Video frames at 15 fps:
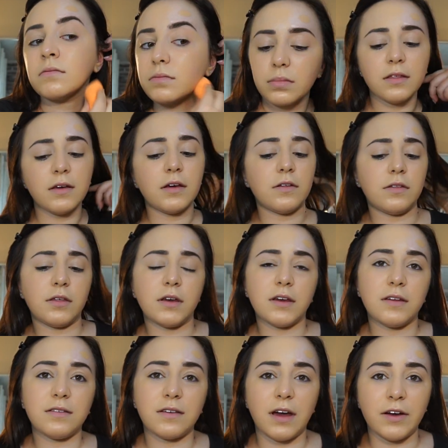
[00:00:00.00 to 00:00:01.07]
And the other thing
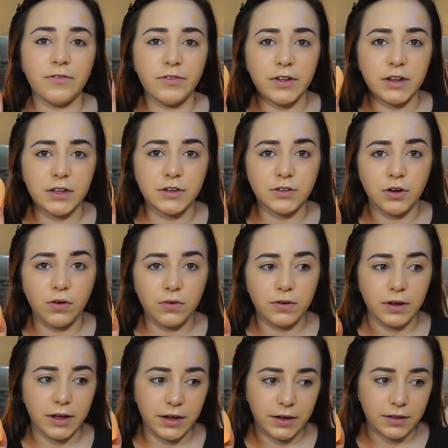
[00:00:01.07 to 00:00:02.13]
is, I really don't
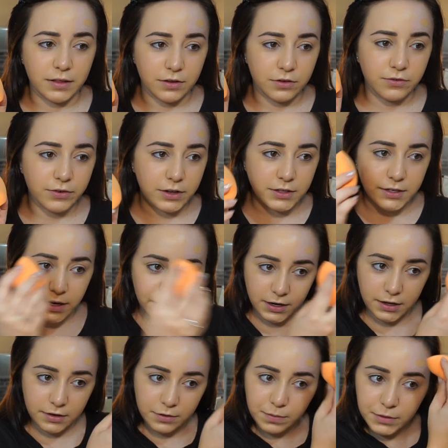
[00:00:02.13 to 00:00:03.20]
like this Real
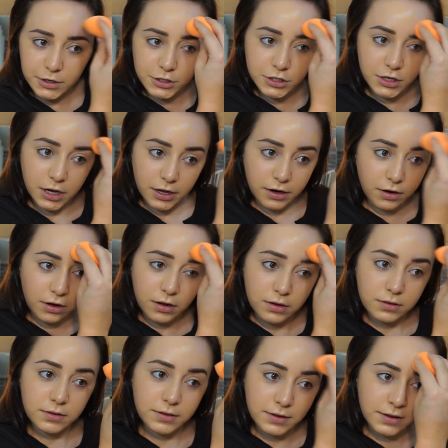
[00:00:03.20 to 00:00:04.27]
Techniques brush at all.
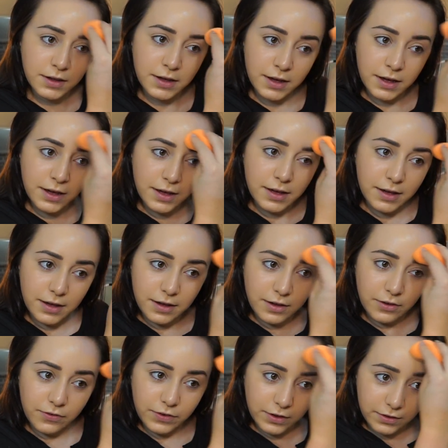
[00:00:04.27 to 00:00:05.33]

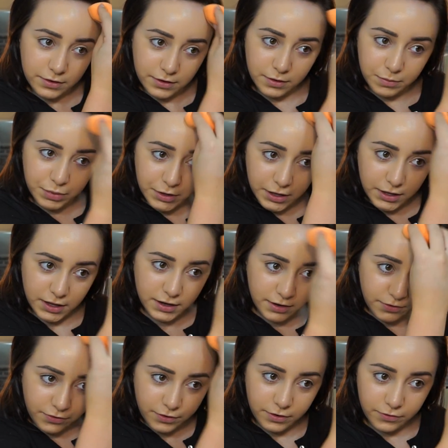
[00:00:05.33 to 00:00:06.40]
It feels completely
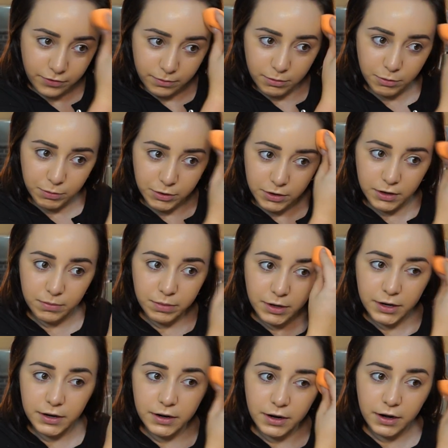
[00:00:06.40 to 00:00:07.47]
different from the Beauty
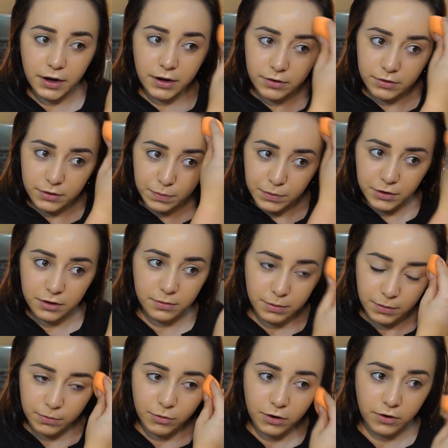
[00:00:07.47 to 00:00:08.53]
Blender. I know it's supposed to be
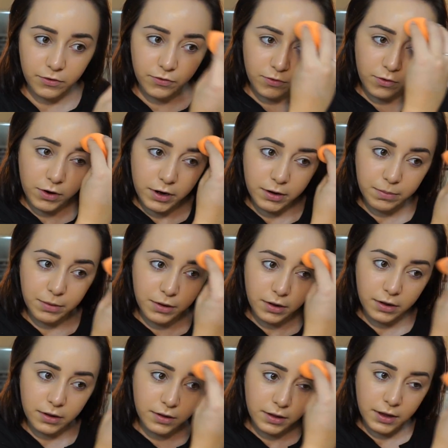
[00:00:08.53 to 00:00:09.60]
more
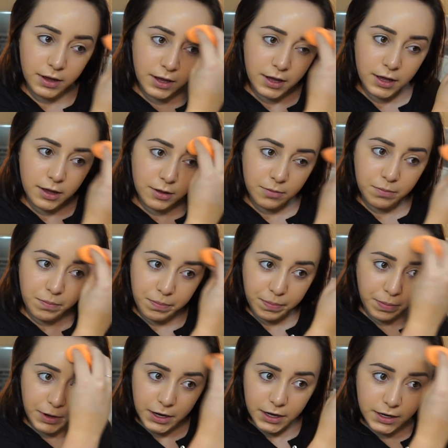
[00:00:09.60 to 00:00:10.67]
affordable,
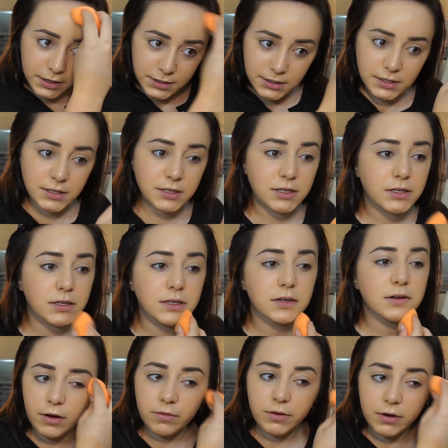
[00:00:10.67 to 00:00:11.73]
but
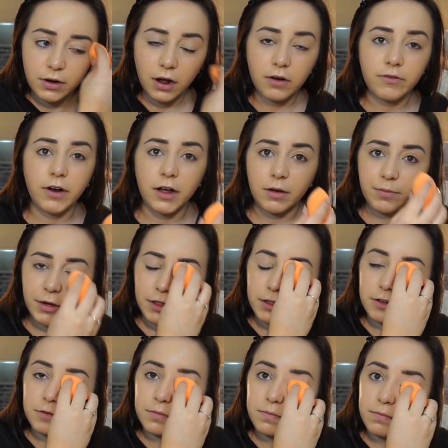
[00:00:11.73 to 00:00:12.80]
I would not recommend
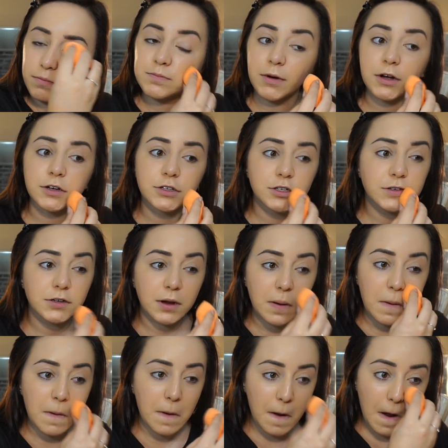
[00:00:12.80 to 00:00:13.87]
this sponge
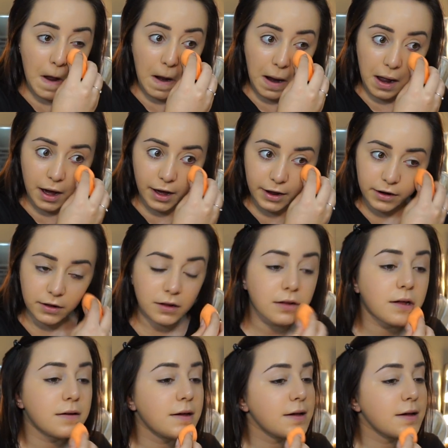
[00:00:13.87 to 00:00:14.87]
at all.